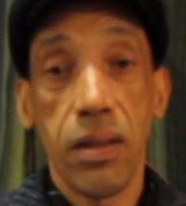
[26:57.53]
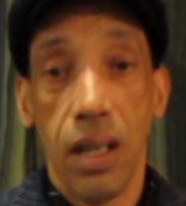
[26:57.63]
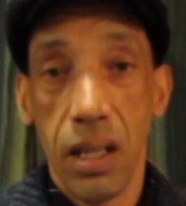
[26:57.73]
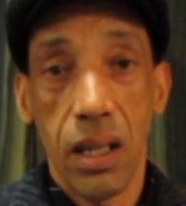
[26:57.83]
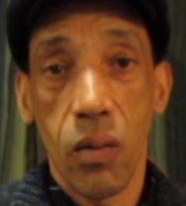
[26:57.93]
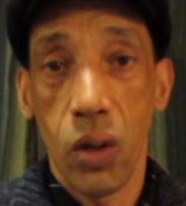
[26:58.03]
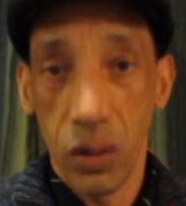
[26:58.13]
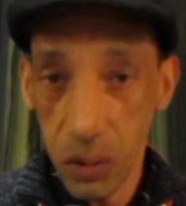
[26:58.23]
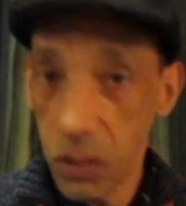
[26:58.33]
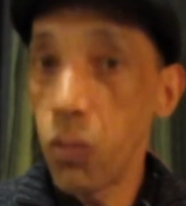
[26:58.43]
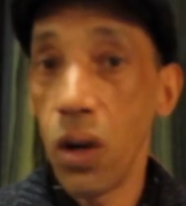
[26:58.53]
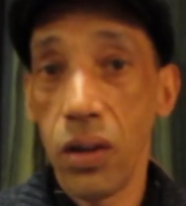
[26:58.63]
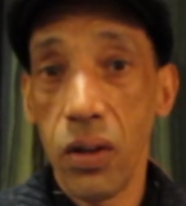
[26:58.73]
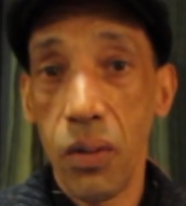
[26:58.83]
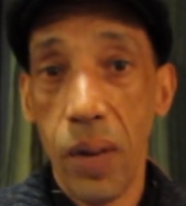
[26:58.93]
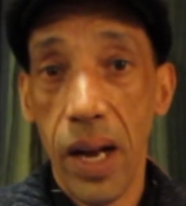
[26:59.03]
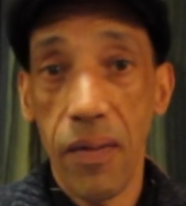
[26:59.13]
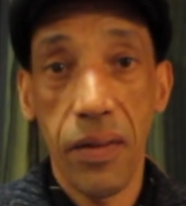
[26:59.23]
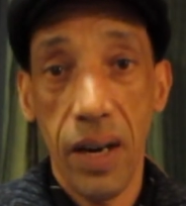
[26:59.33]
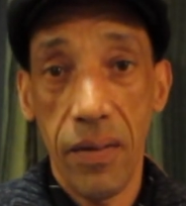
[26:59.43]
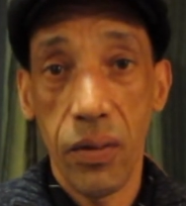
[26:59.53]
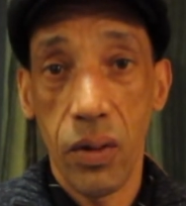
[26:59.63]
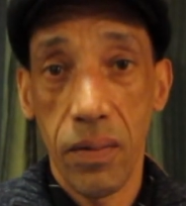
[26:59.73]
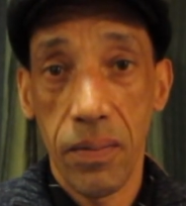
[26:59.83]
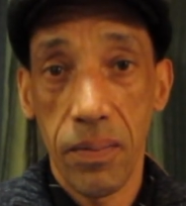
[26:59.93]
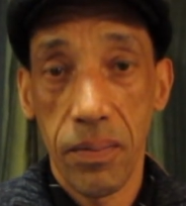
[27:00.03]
and I just want to do better for everyone.